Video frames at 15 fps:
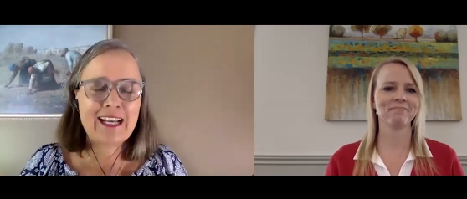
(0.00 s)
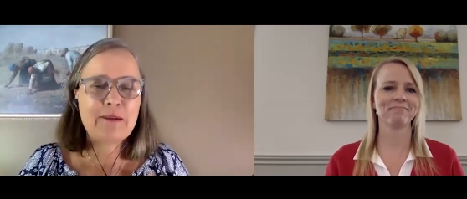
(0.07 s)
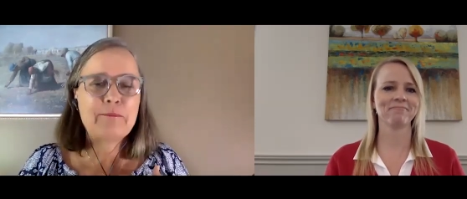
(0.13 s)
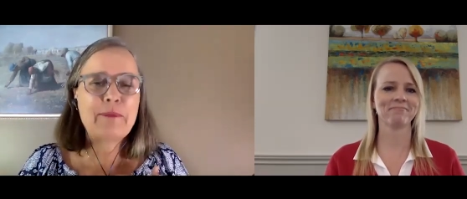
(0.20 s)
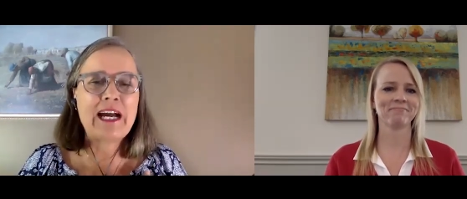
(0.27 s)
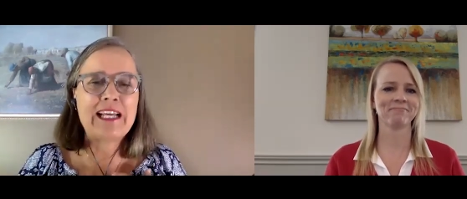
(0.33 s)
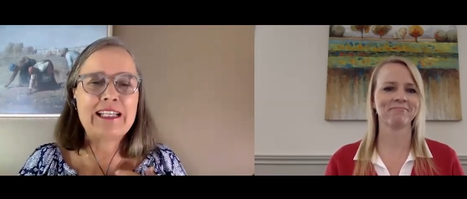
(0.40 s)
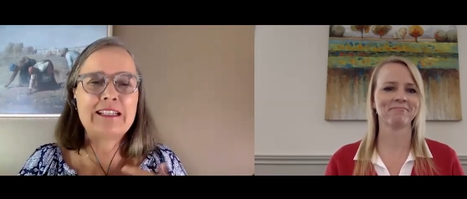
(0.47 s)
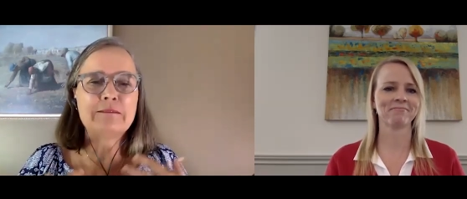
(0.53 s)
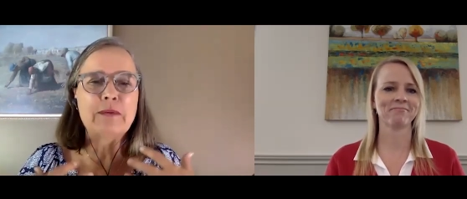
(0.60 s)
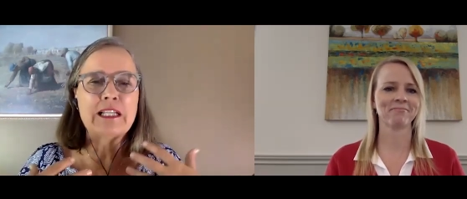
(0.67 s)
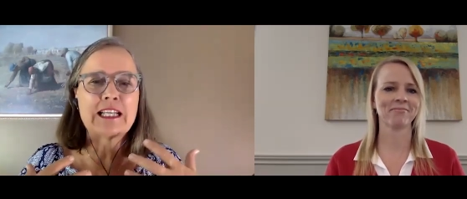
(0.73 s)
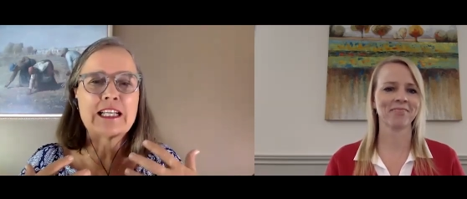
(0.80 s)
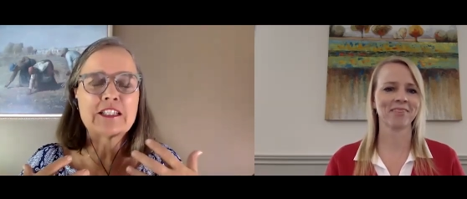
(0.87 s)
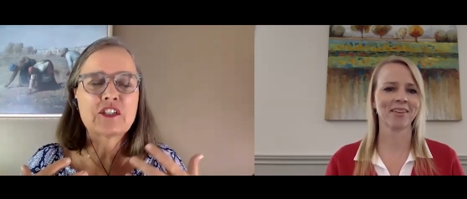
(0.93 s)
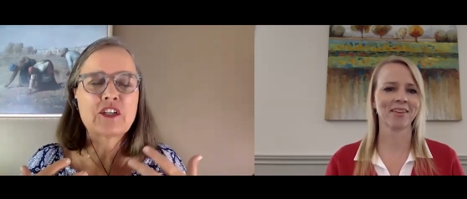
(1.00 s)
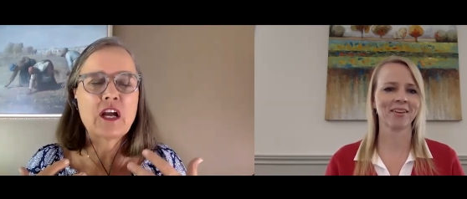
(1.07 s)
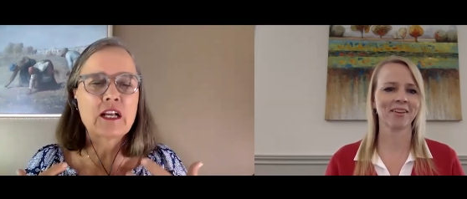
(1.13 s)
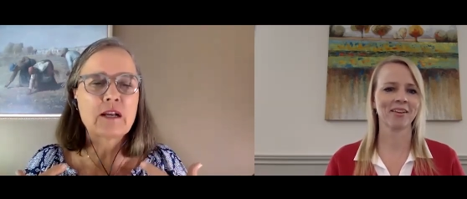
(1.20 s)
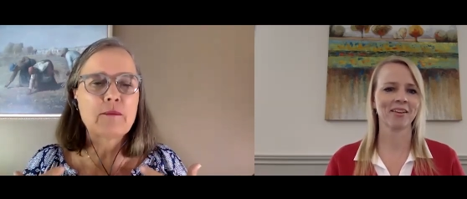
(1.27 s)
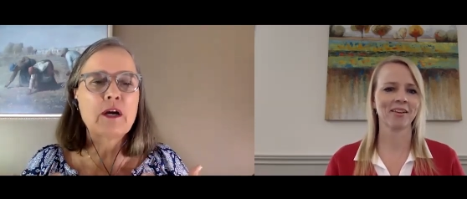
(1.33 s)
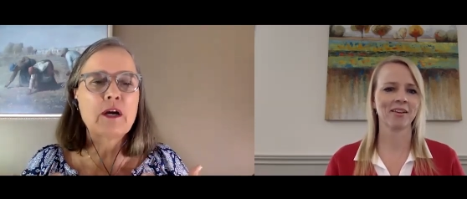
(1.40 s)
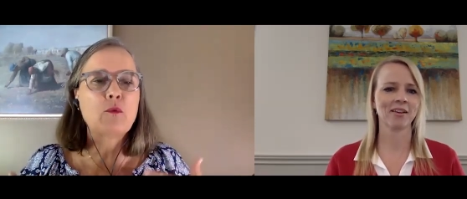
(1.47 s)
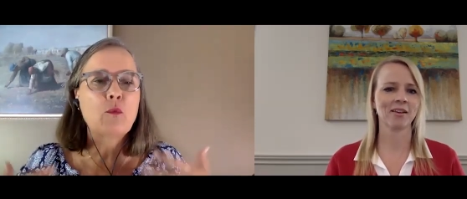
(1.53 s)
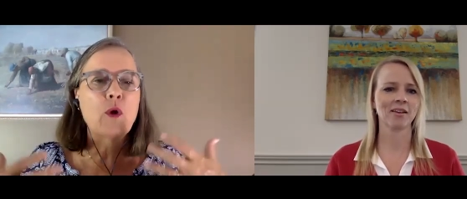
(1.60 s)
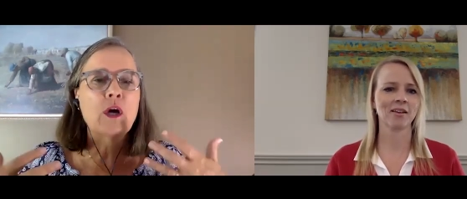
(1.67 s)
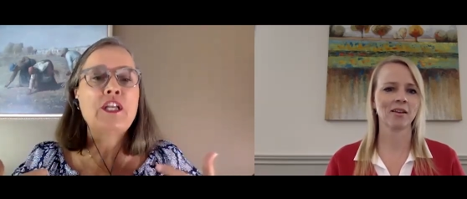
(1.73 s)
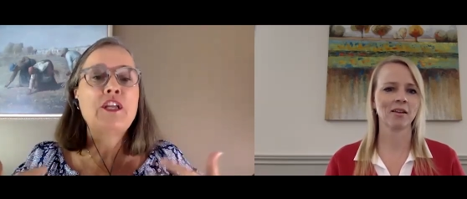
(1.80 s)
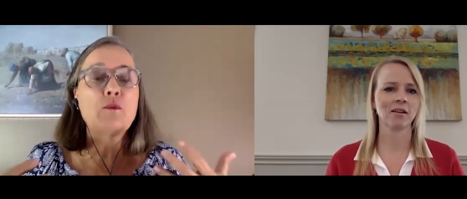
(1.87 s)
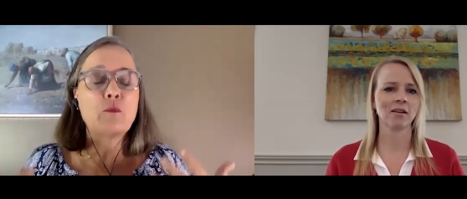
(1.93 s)
Speaker 1: But but let's talk about what
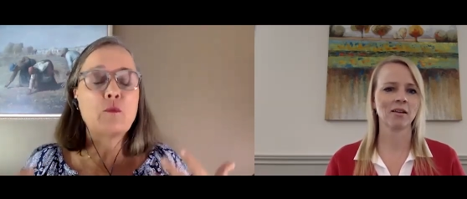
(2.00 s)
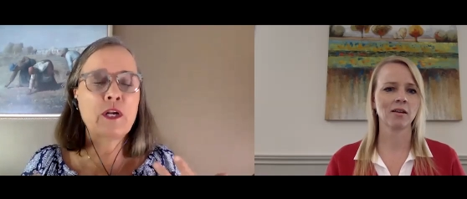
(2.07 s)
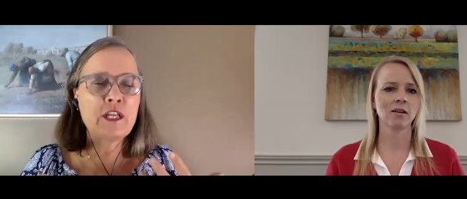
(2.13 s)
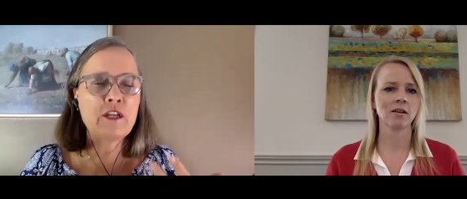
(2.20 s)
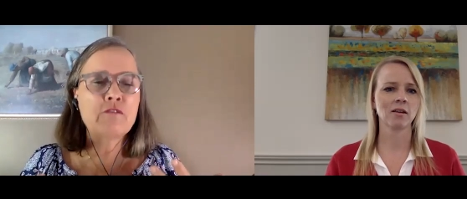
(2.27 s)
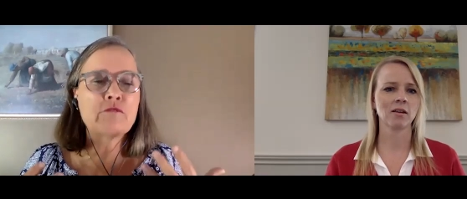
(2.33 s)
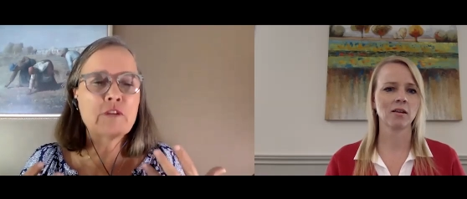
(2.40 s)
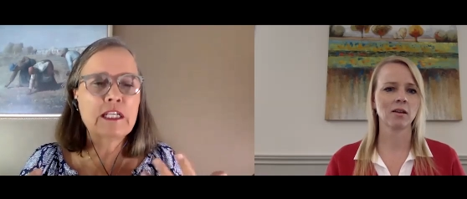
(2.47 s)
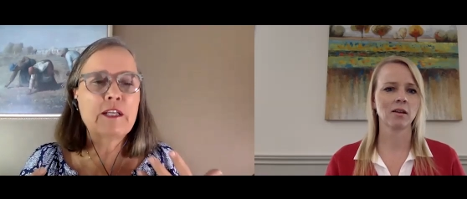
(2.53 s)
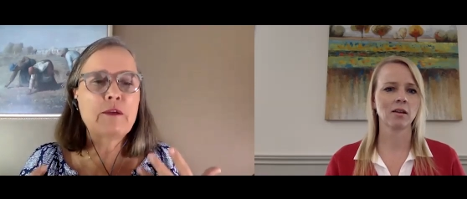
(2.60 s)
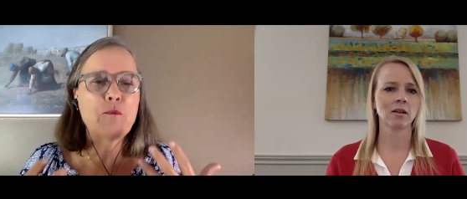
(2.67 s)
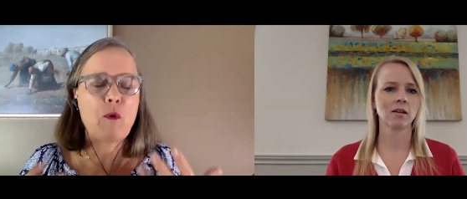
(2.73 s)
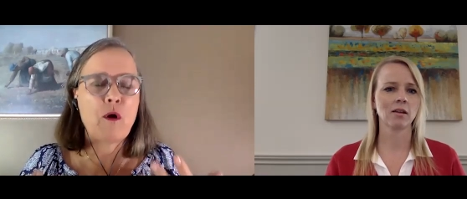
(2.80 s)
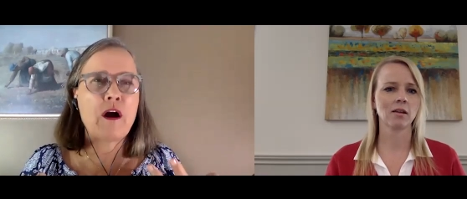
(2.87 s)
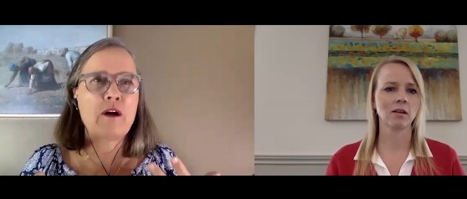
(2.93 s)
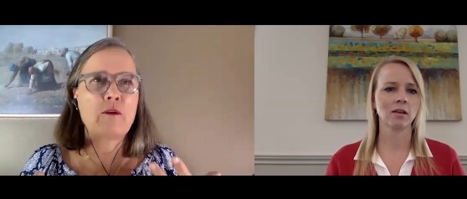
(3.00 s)
do you what do you really want?